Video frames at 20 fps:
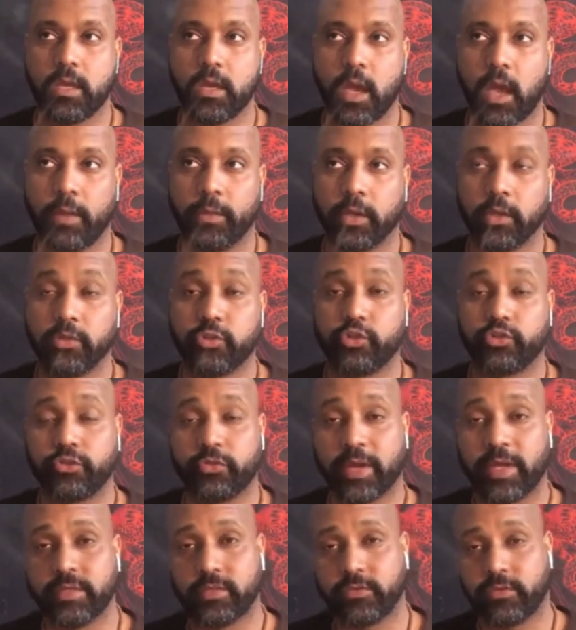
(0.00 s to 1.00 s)
I'm going to
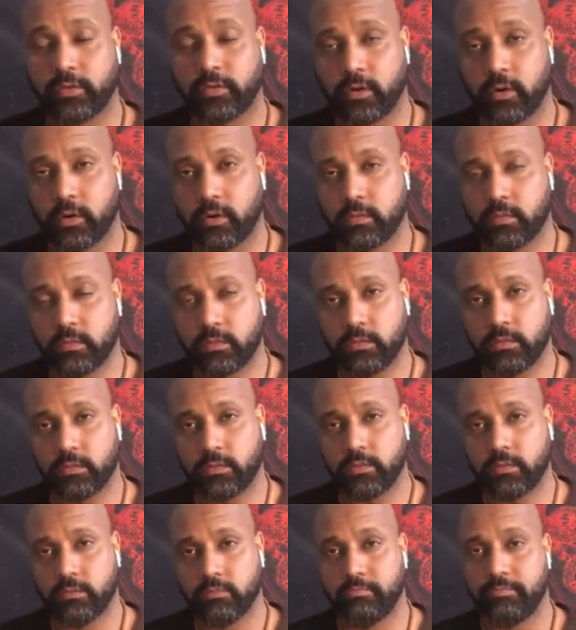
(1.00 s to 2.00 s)
transfer
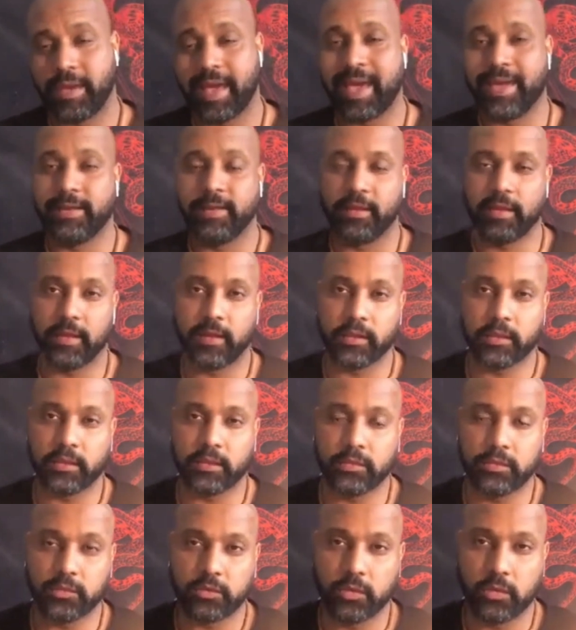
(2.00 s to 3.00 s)
bad luck
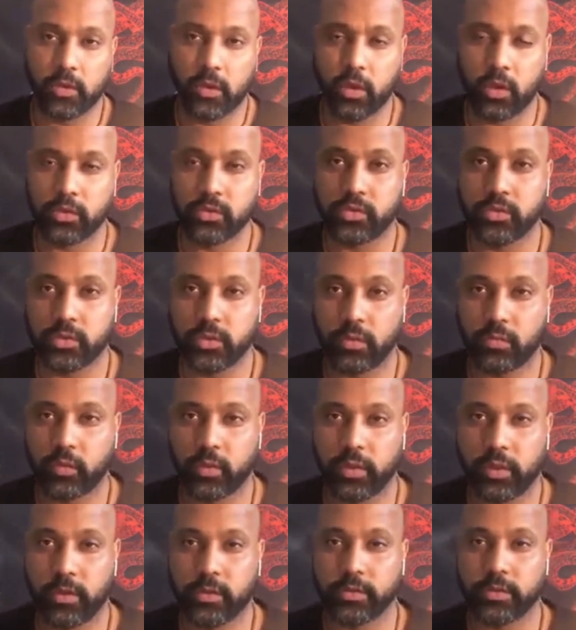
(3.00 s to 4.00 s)
onto
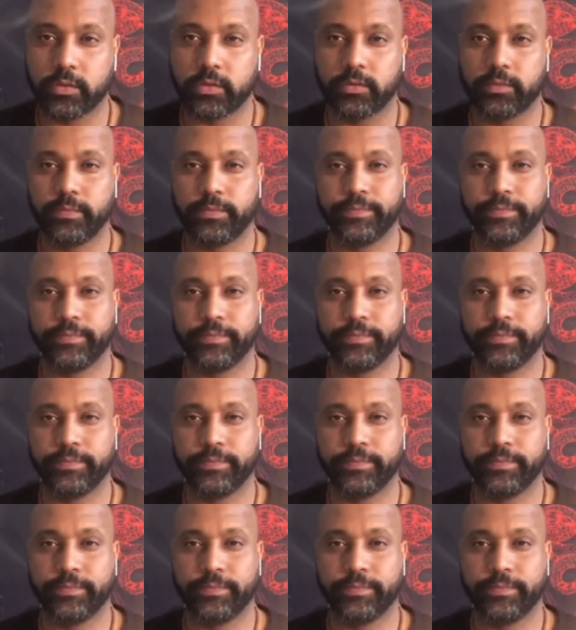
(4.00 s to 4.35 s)
someone else.